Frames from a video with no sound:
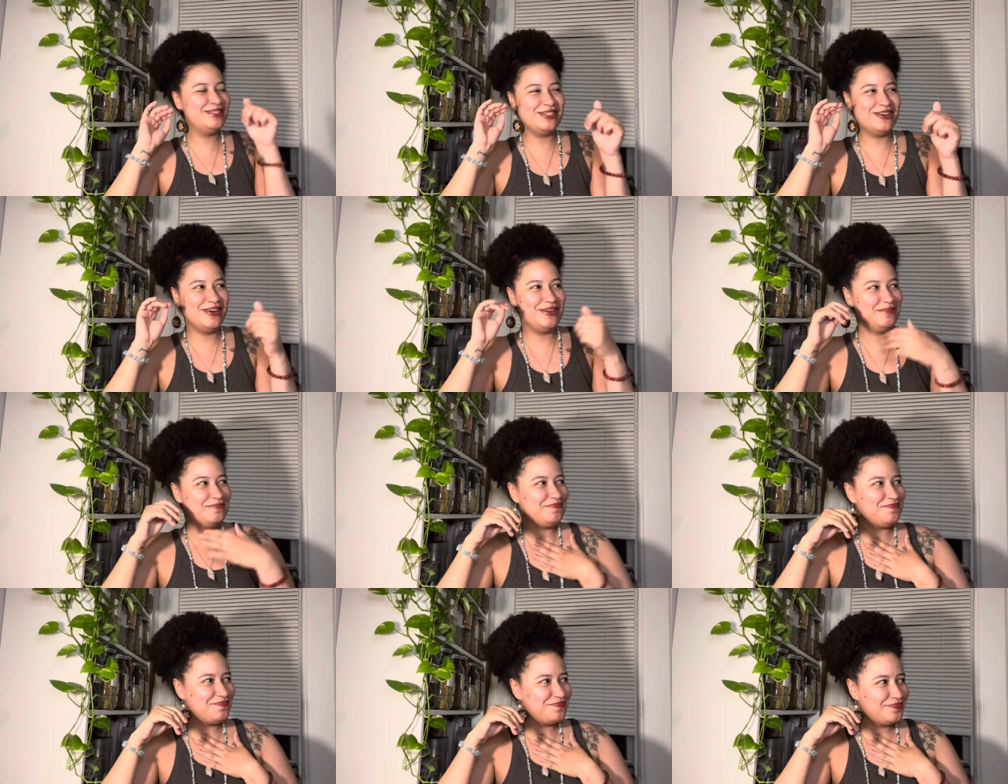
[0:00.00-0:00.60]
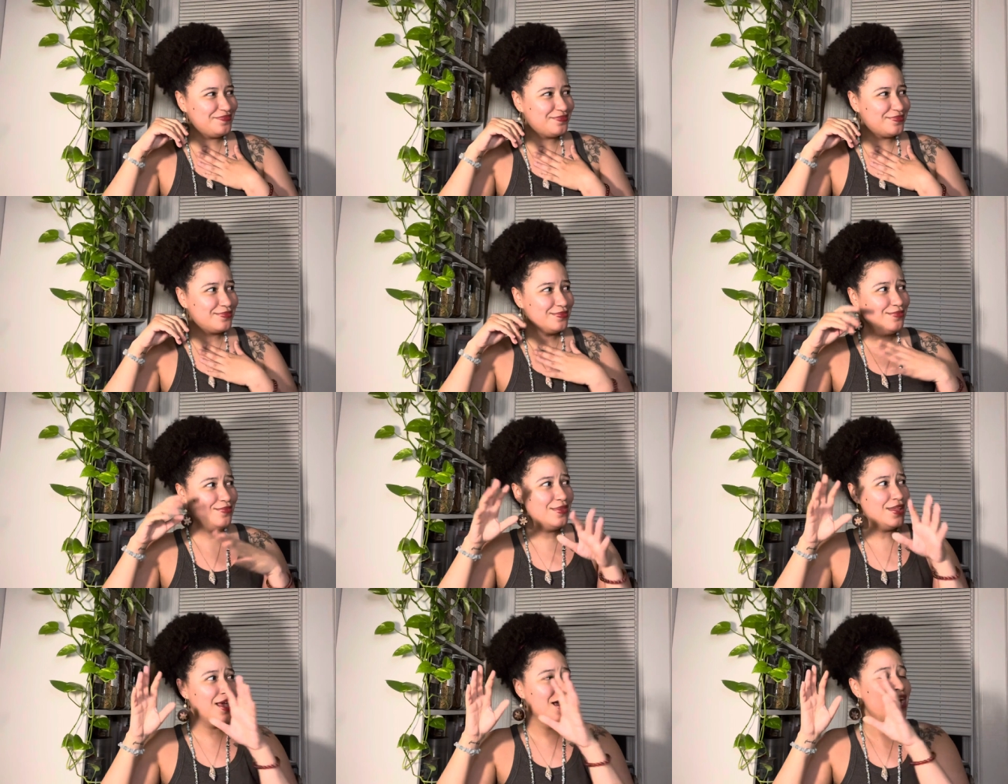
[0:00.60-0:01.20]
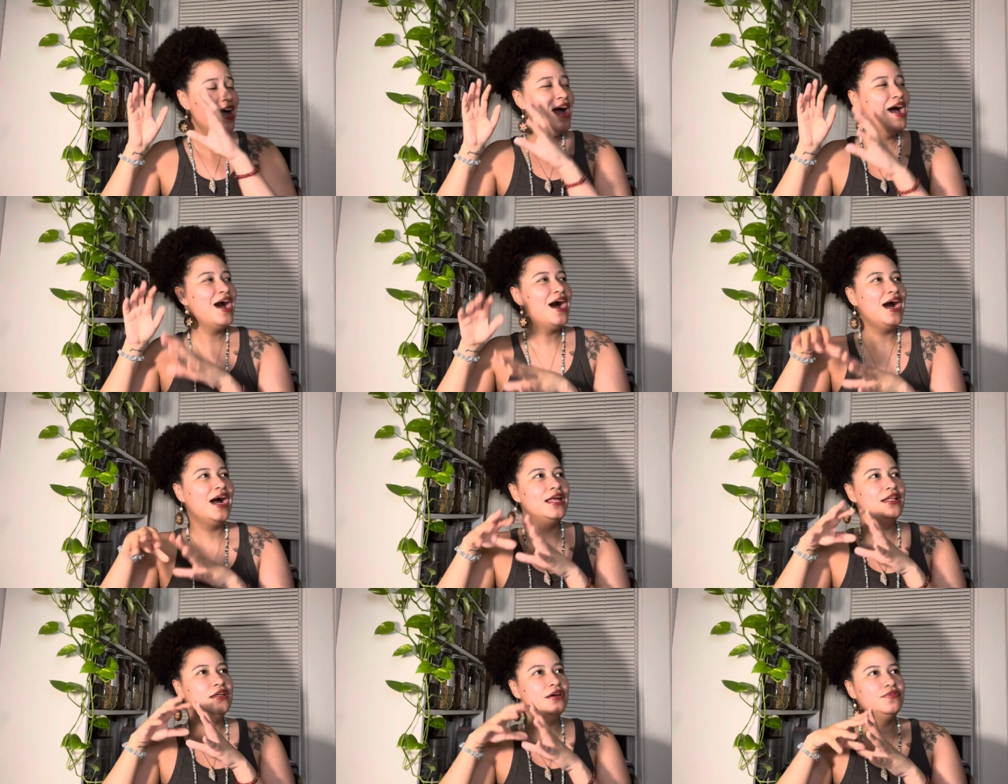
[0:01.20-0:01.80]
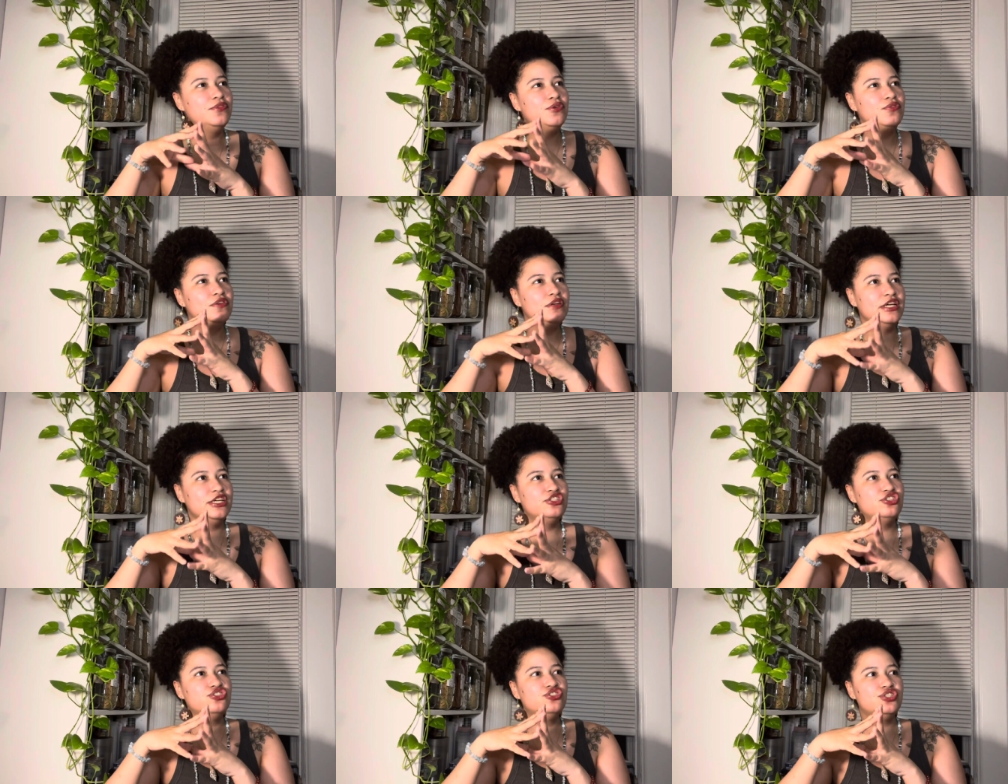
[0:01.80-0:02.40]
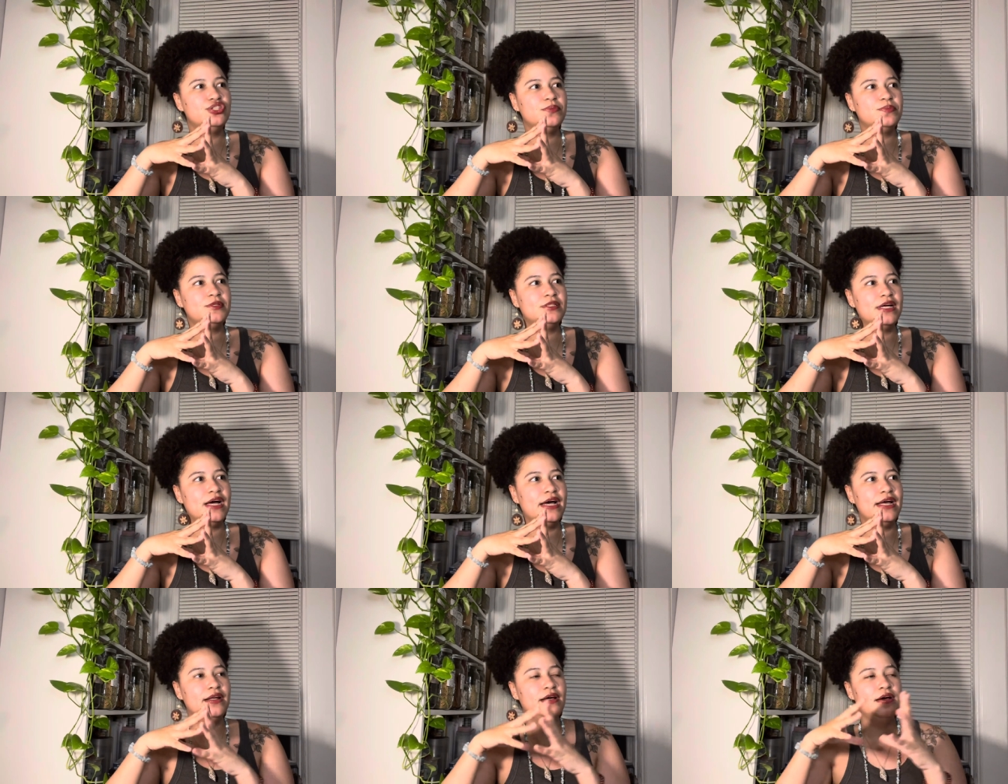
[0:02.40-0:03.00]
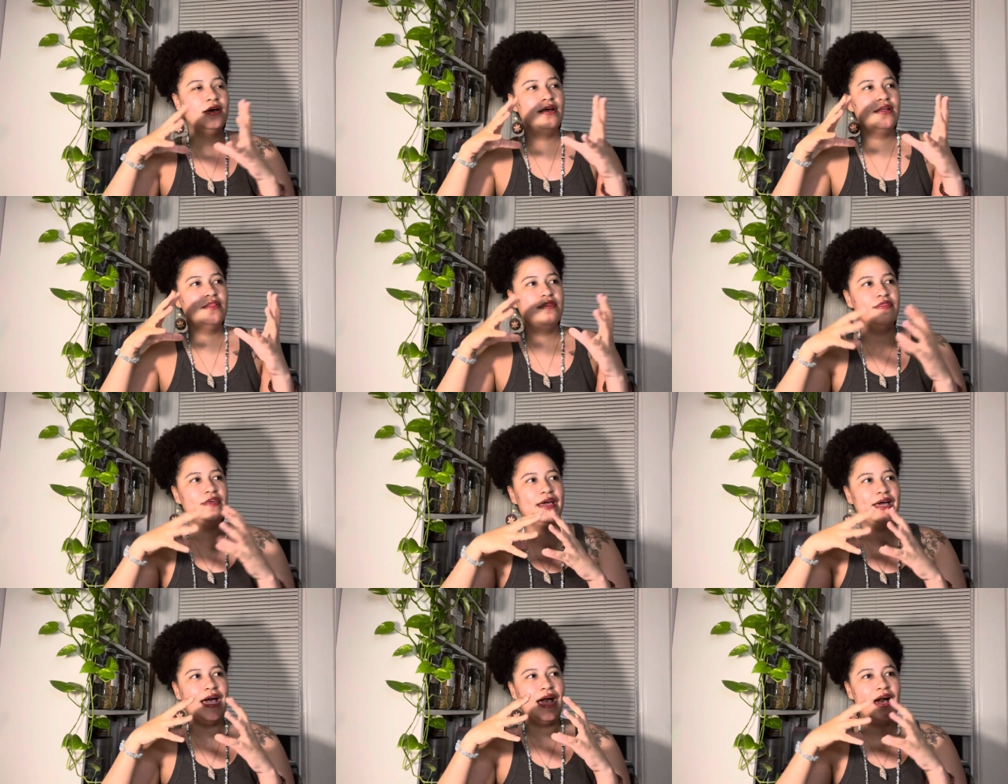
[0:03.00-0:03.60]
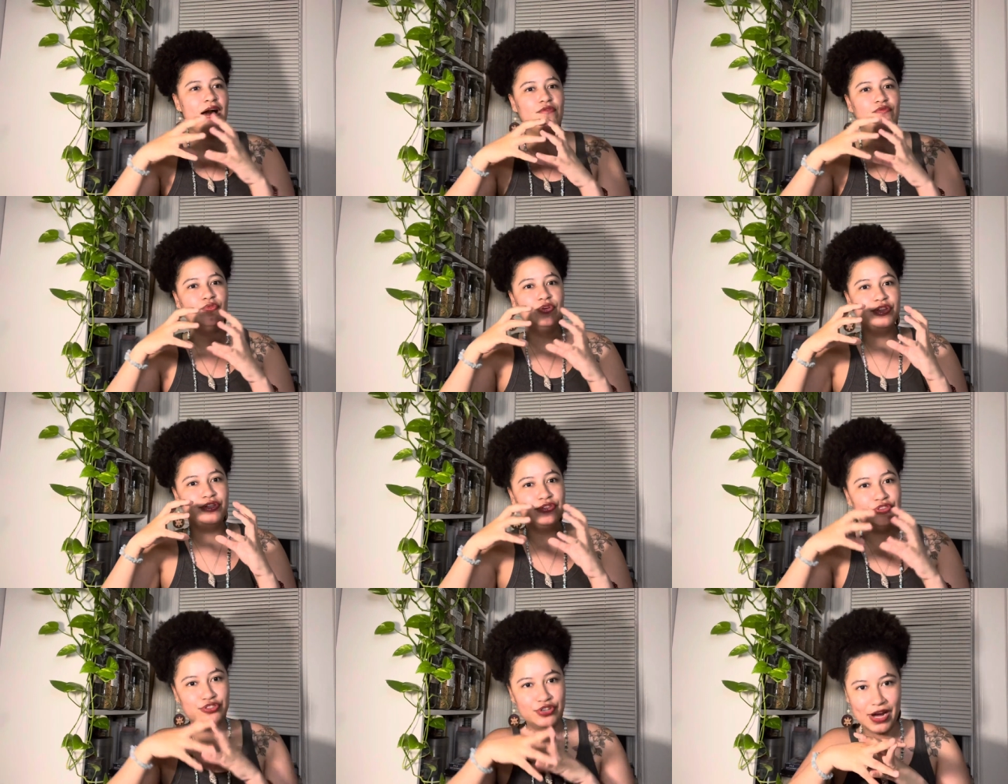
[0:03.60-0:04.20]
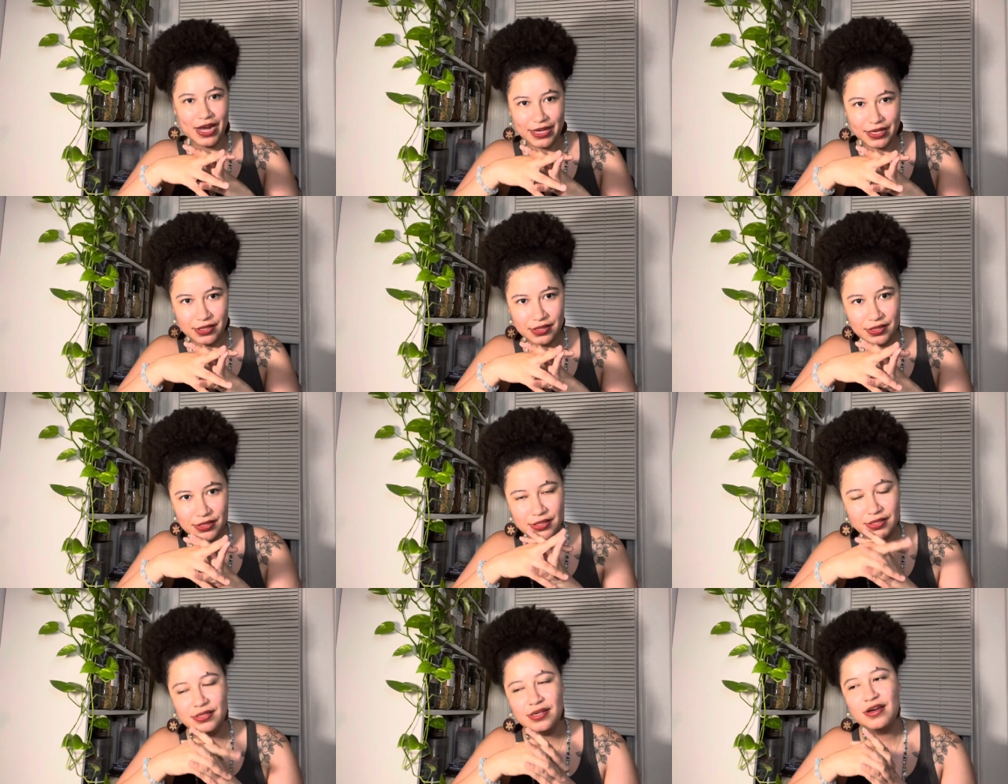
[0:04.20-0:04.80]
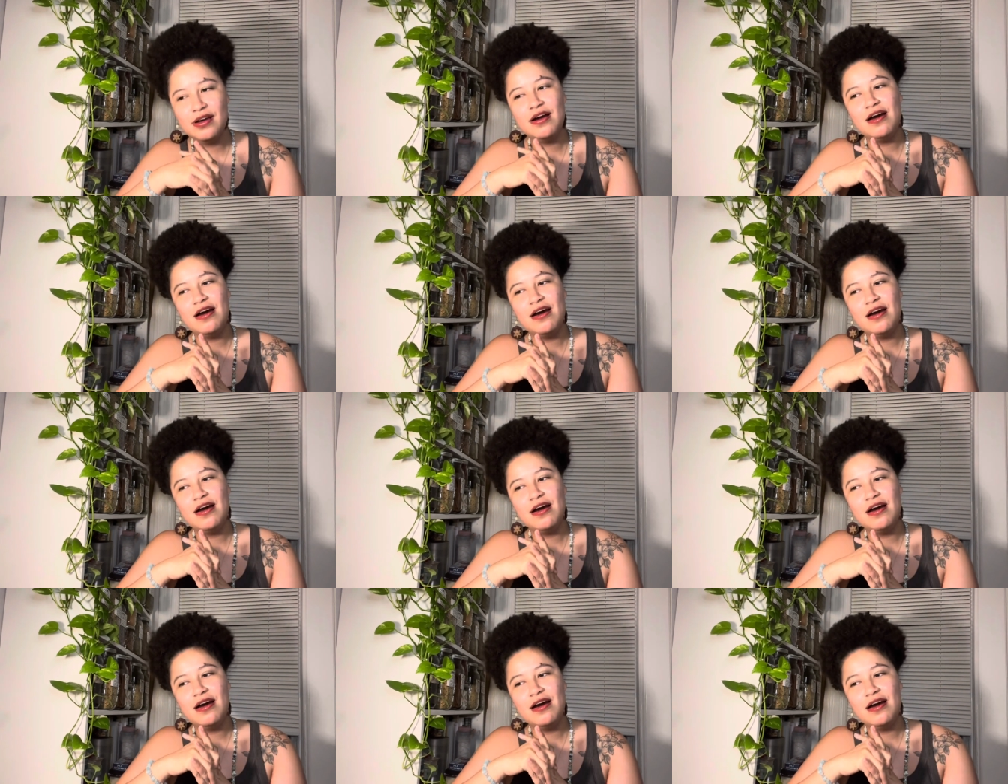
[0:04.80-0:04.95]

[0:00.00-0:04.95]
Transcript: sorry i love the relationships that they have with their dragons